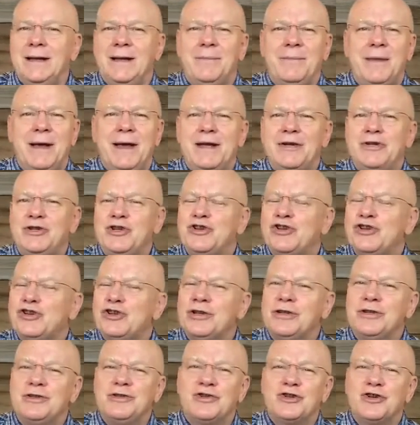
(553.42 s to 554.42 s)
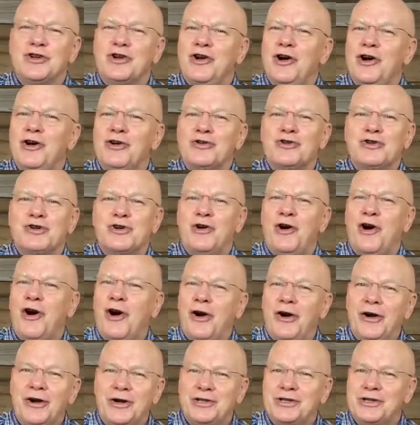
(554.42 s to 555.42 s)
man just should cause your
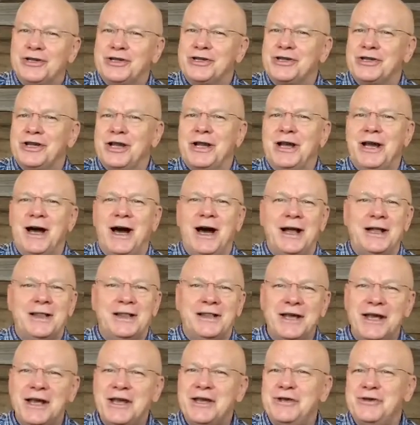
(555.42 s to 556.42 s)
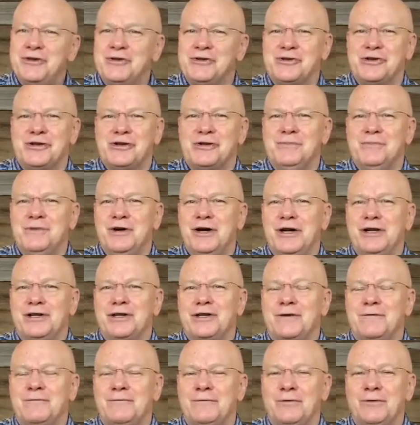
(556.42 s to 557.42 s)
heart to say, God, thank you so
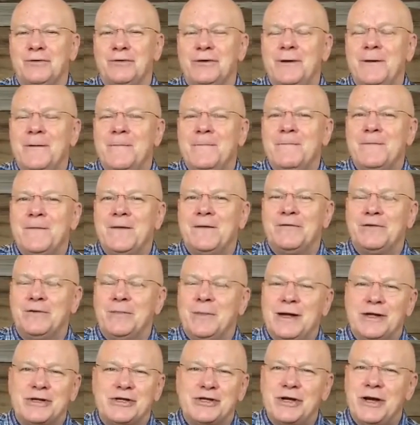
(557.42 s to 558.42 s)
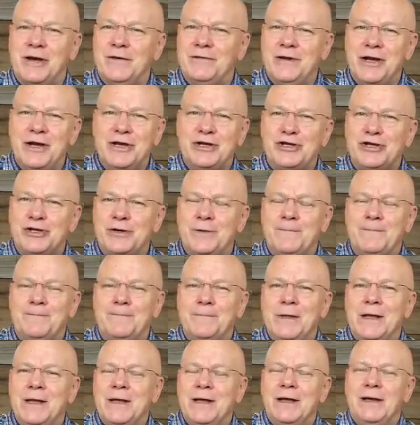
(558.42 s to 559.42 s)
much for my salvation.
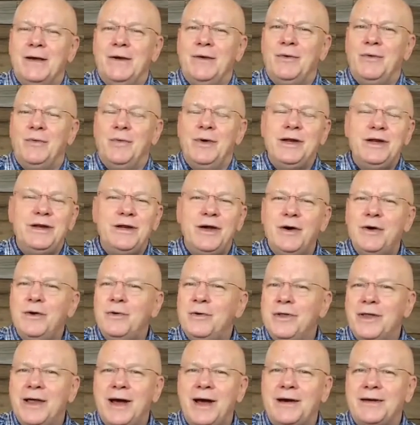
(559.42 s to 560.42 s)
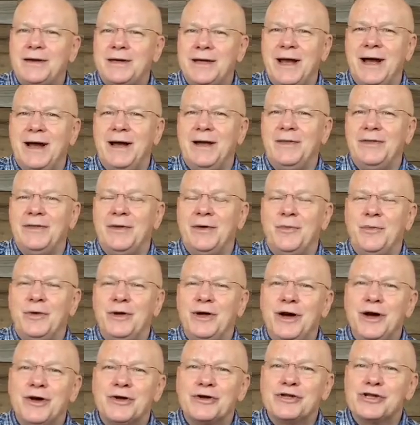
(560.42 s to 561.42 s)
We know without doubt that we
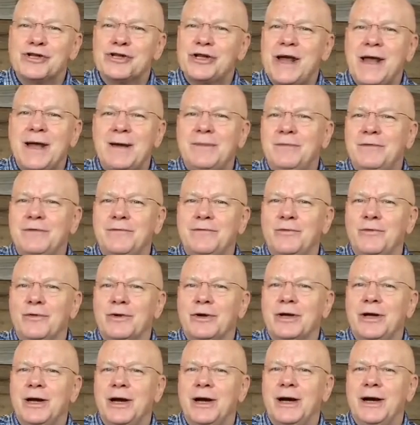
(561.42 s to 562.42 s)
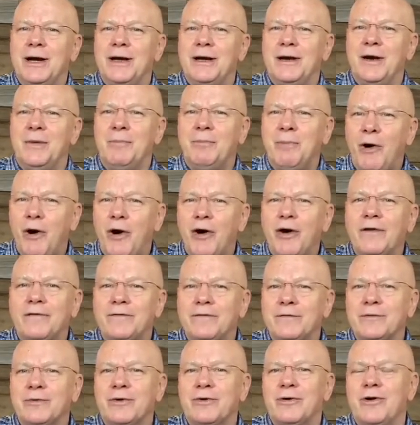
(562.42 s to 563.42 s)
all stand before God apart
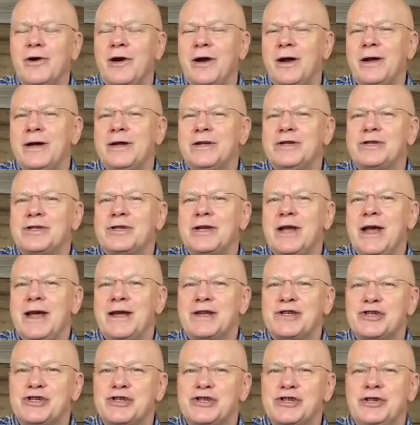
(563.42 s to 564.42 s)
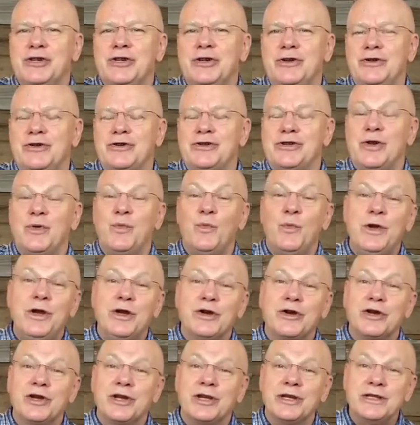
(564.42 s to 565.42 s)
from Christ as sinners, and we
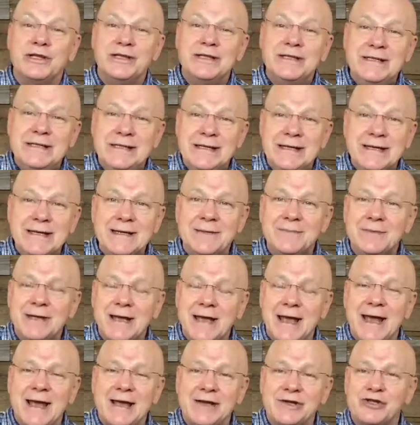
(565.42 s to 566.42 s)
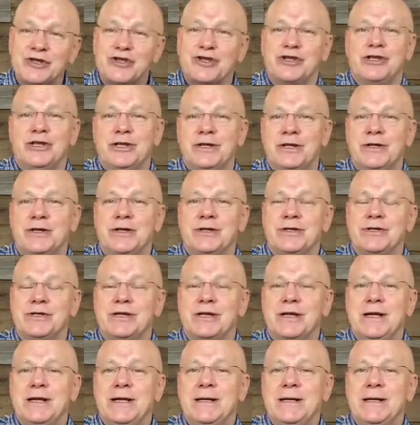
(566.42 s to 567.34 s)
are condemned as sinners.